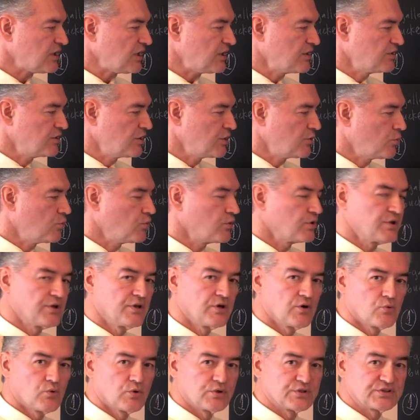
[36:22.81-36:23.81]
there
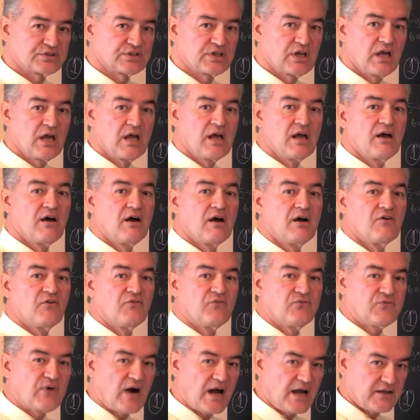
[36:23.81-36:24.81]
was
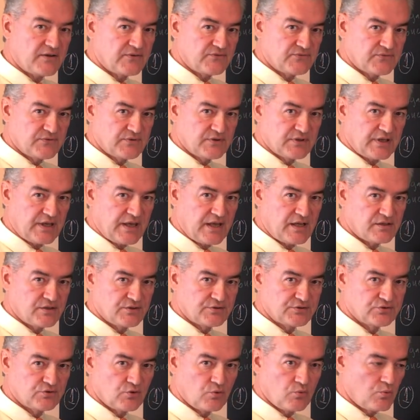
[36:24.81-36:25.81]
5
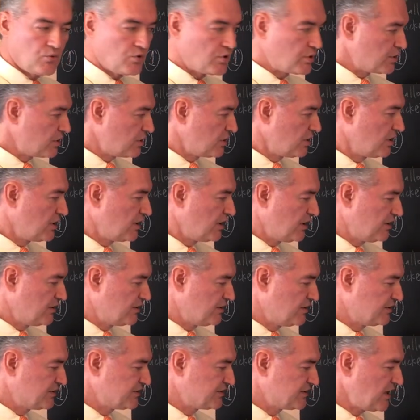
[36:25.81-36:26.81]
gallons of water in the
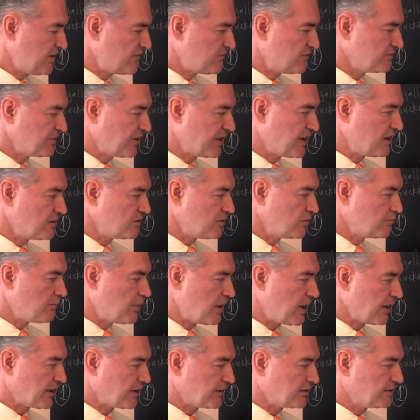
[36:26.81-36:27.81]
7-gallon
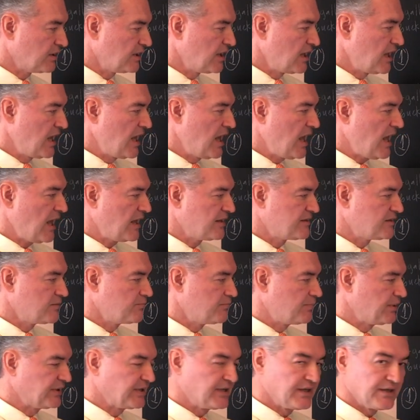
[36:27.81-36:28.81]
bucket at the
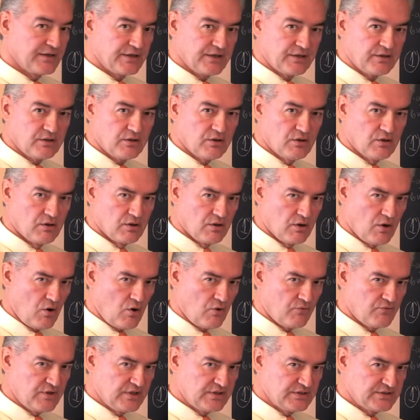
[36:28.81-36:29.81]
beginning
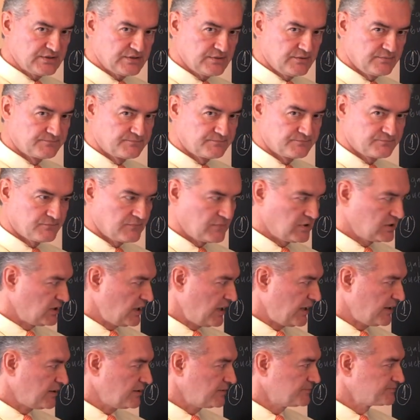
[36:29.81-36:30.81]
of this
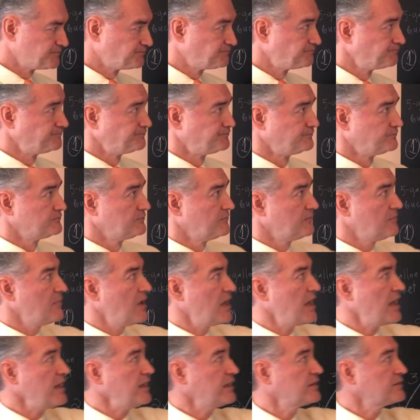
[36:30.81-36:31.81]
leg,
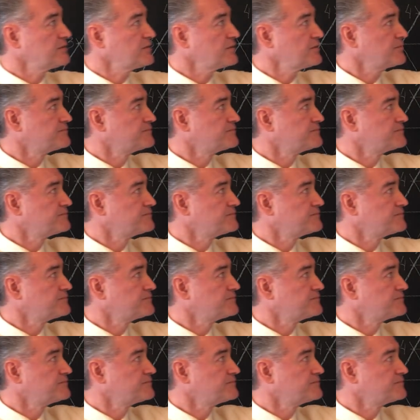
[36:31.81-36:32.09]
and